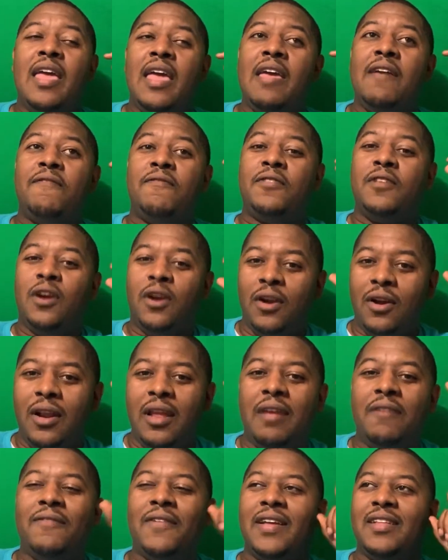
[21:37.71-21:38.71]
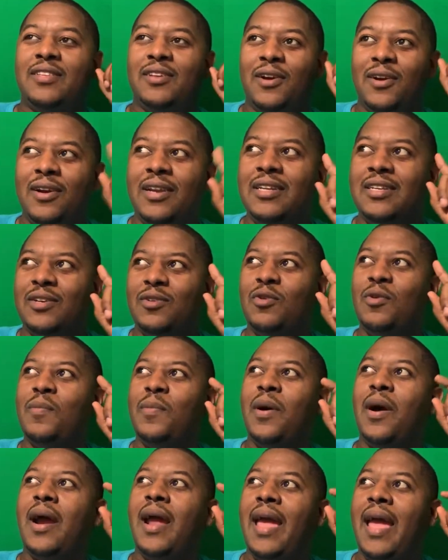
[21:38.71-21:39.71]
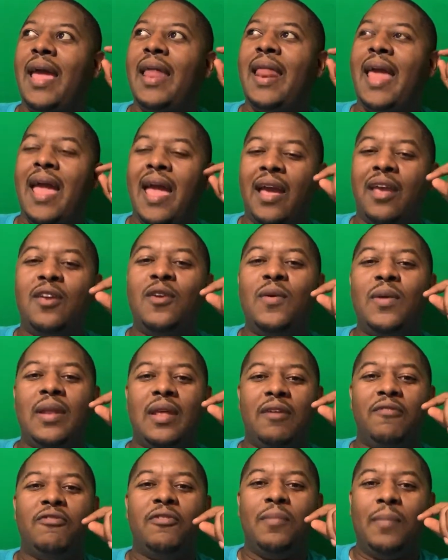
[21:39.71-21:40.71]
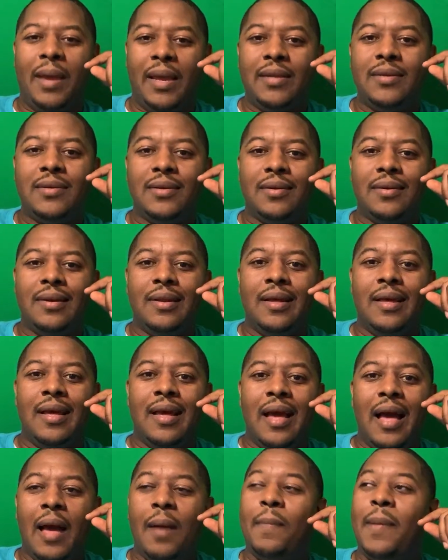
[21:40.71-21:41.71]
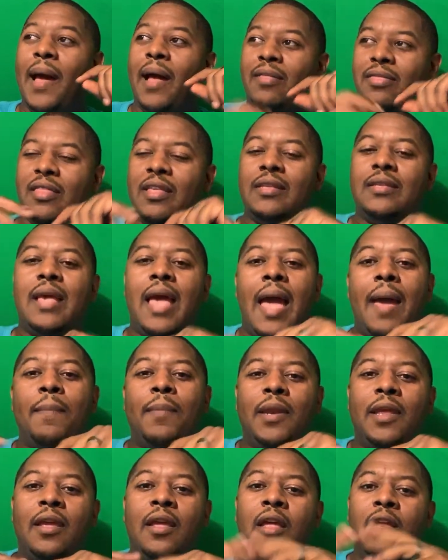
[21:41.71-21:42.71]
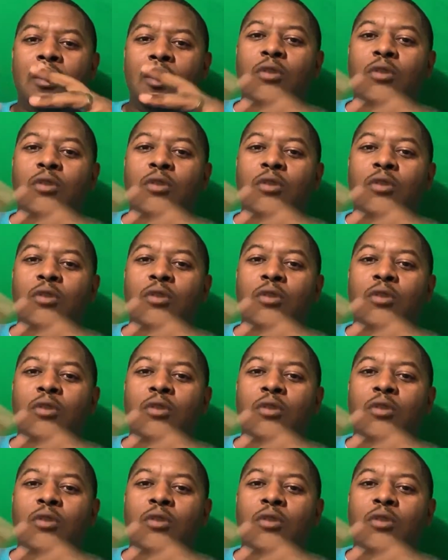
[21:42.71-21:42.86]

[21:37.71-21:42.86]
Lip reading: If Attorney General Barr had accurate information about this happening,